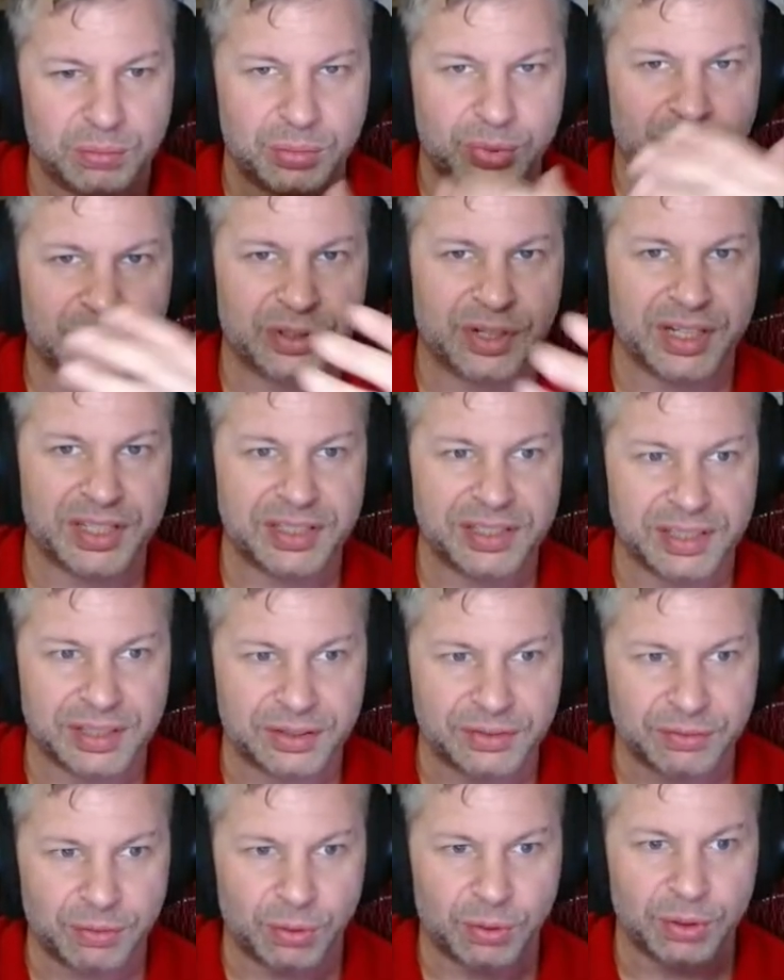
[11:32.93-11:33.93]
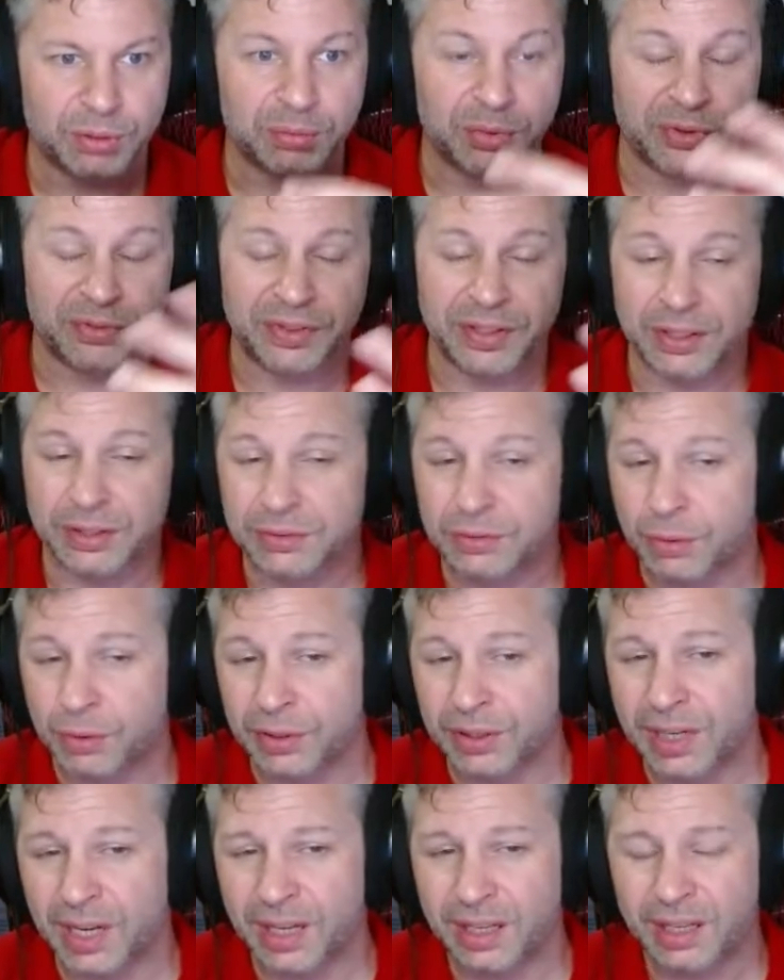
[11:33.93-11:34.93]
progress things forward, move things
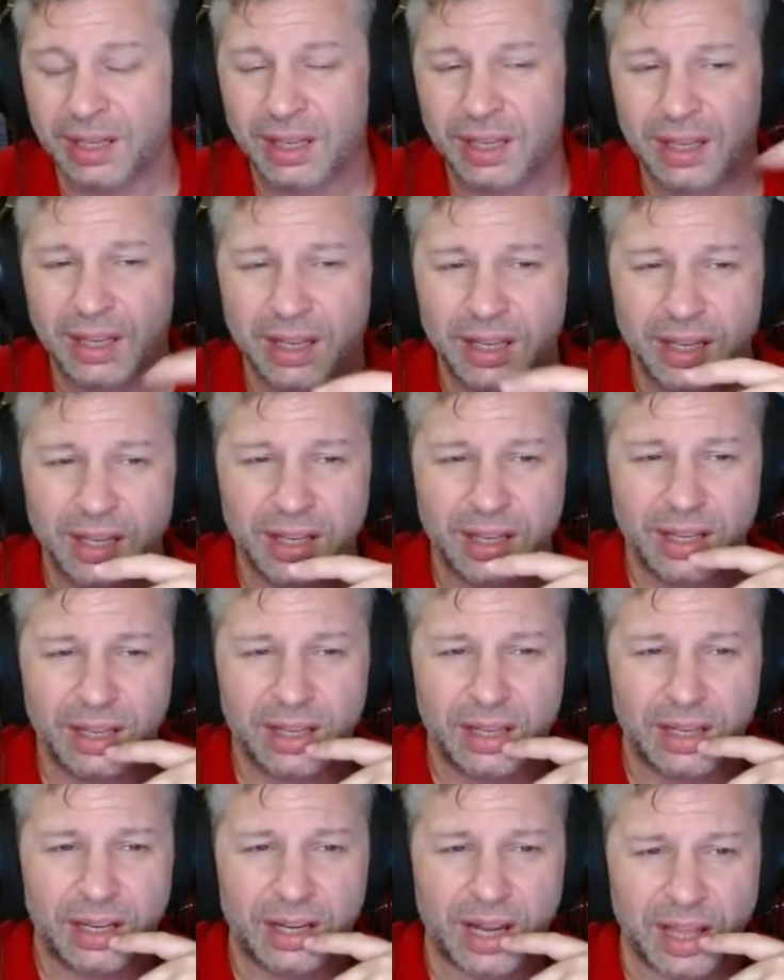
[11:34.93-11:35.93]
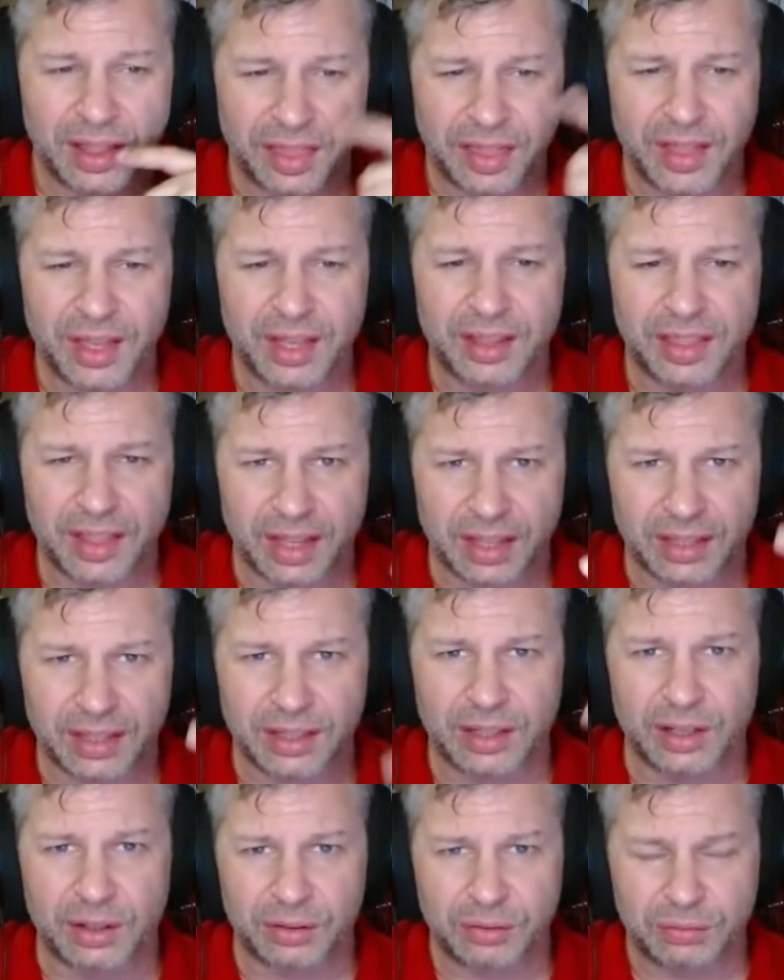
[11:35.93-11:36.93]
forward? And I think that
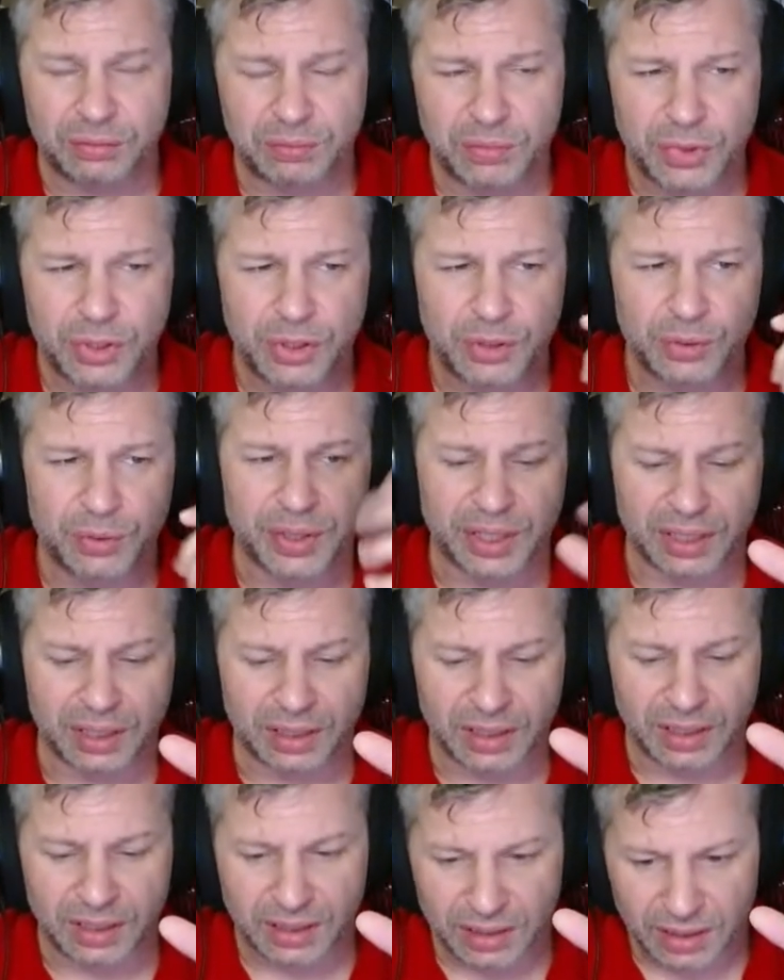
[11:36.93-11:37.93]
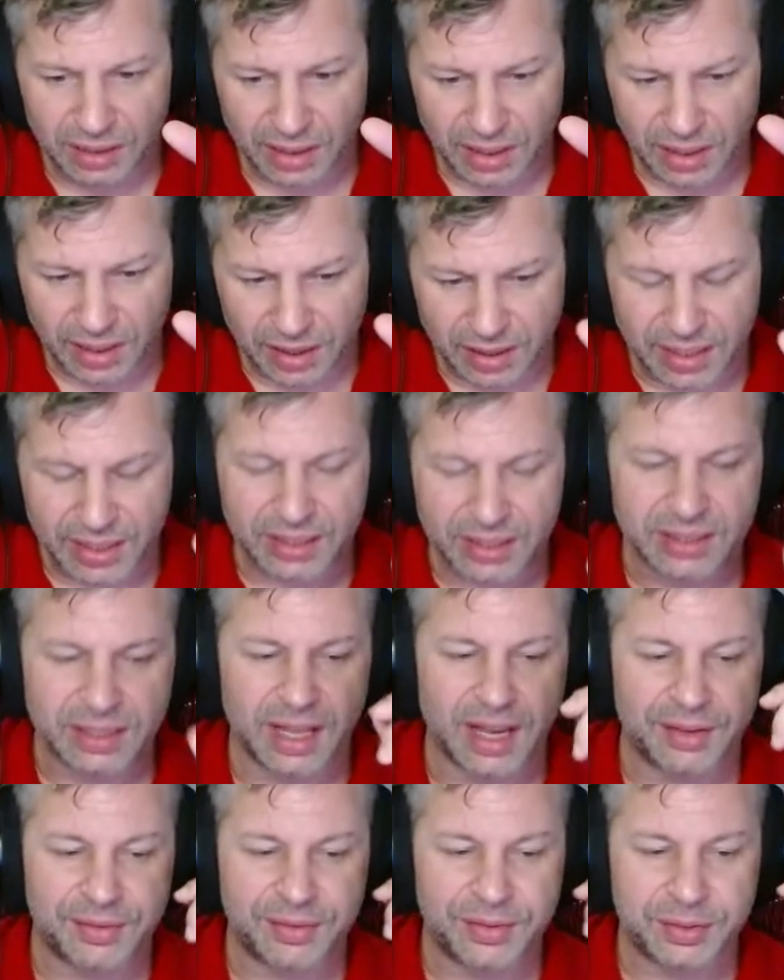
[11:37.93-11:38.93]
doing these
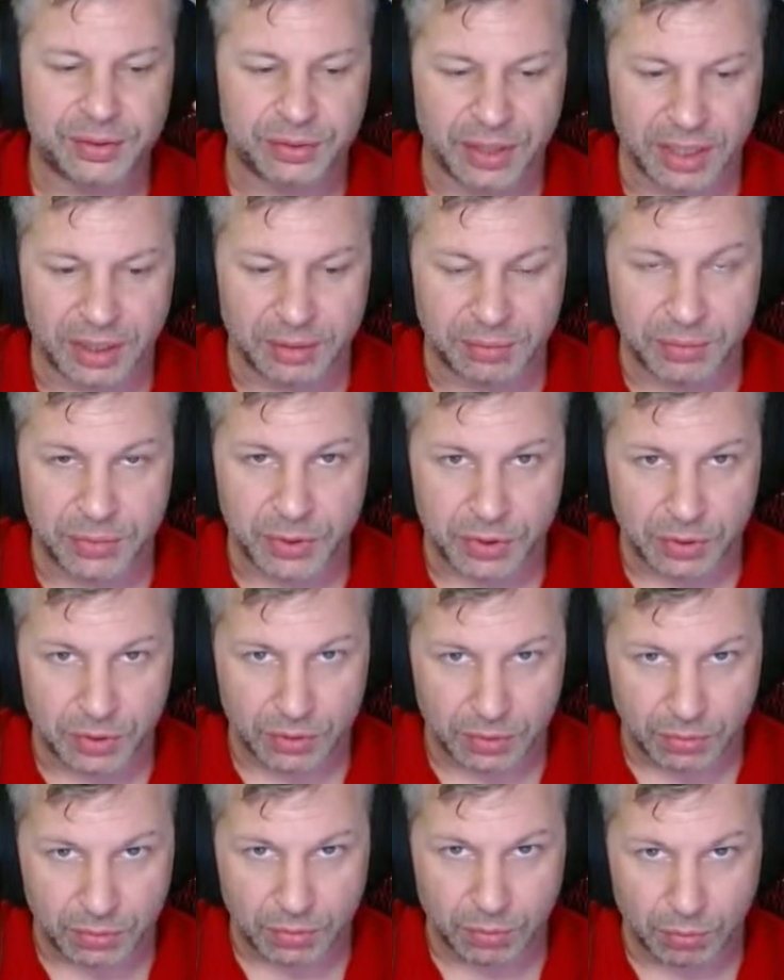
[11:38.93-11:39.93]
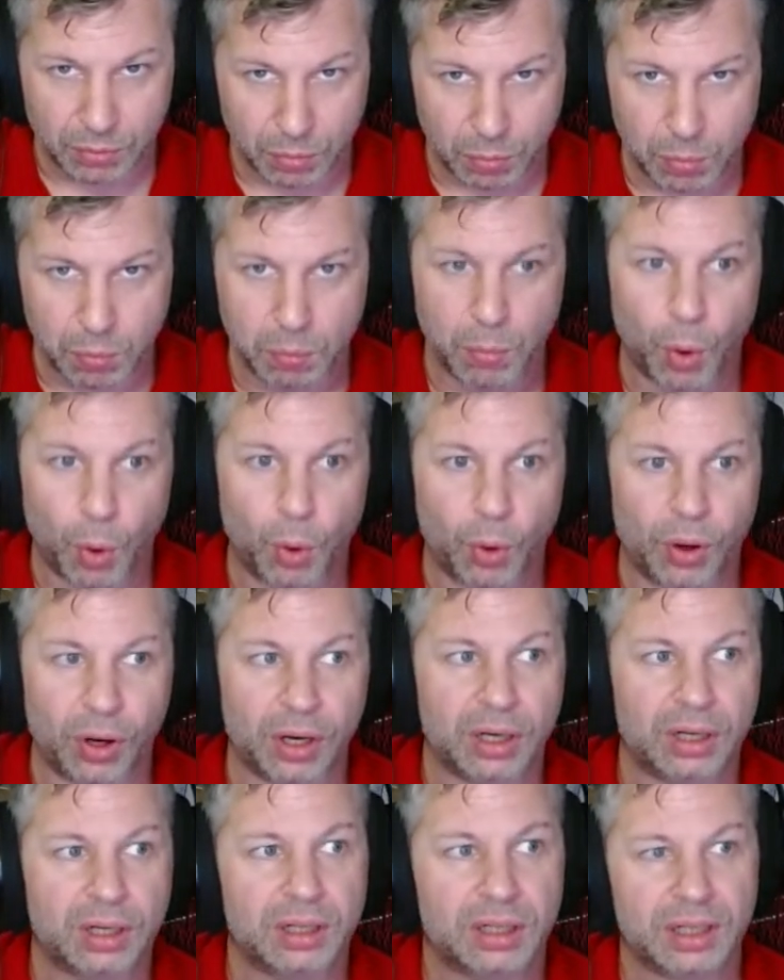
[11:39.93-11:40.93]
live streams
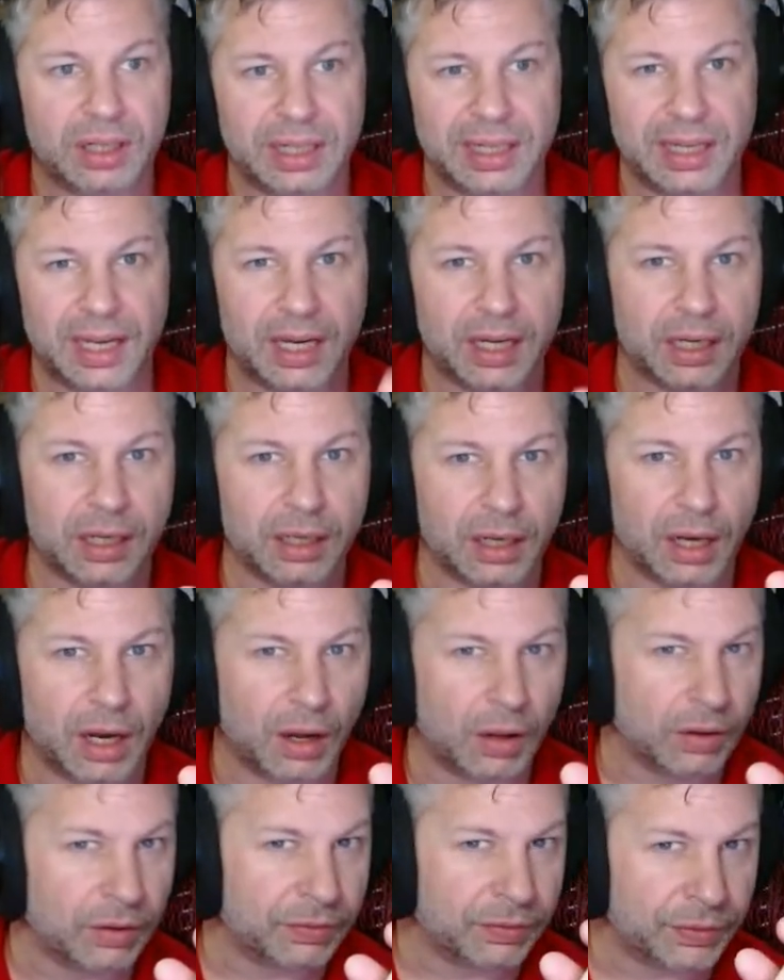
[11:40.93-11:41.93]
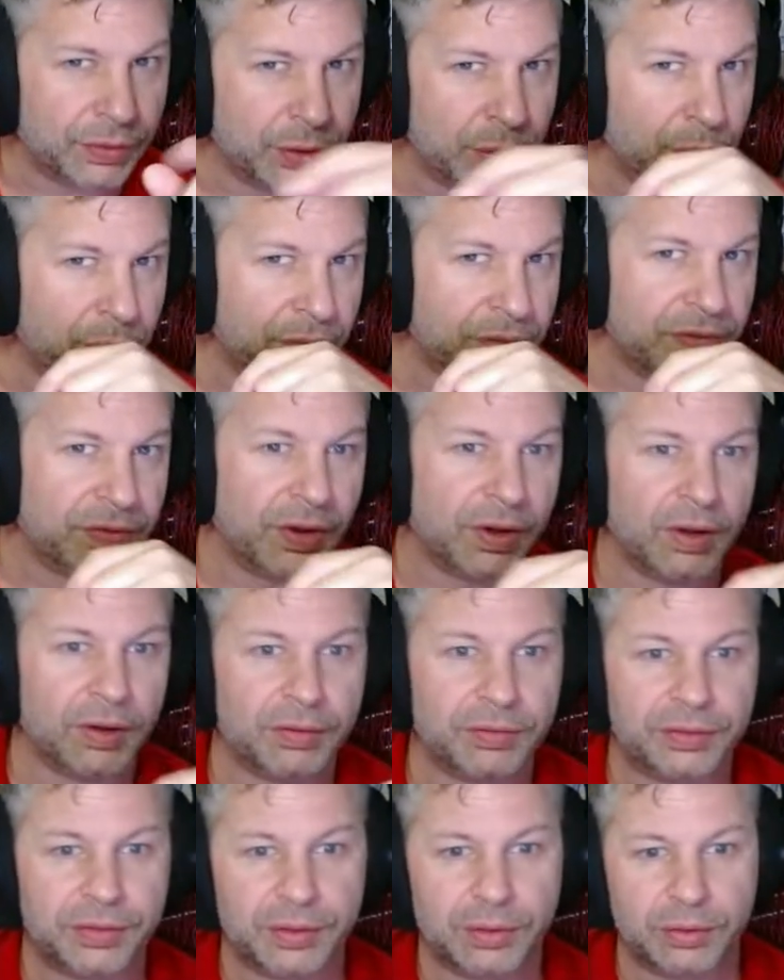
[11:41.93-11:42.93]
more, getting all of you
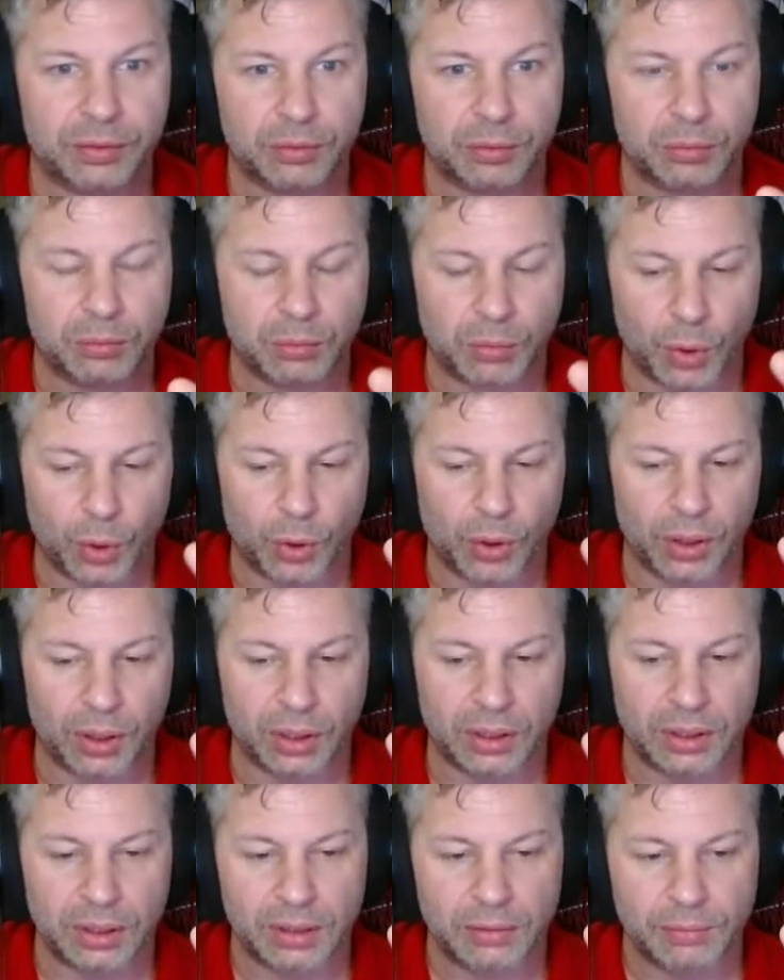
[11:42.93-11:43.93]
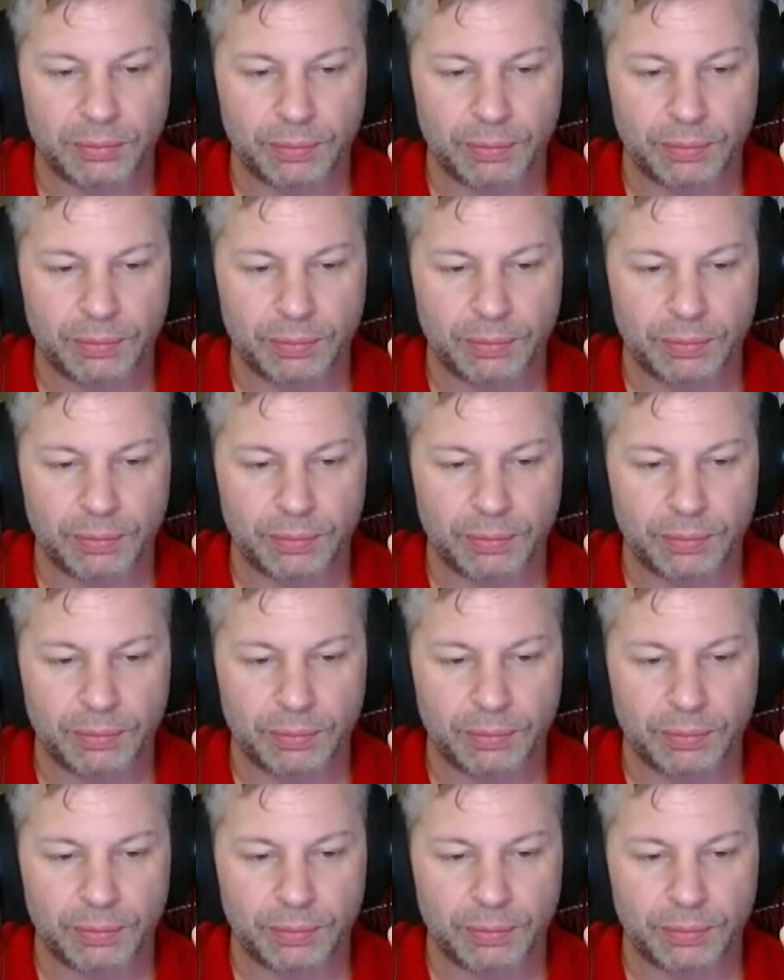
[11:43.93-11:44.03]
involved more,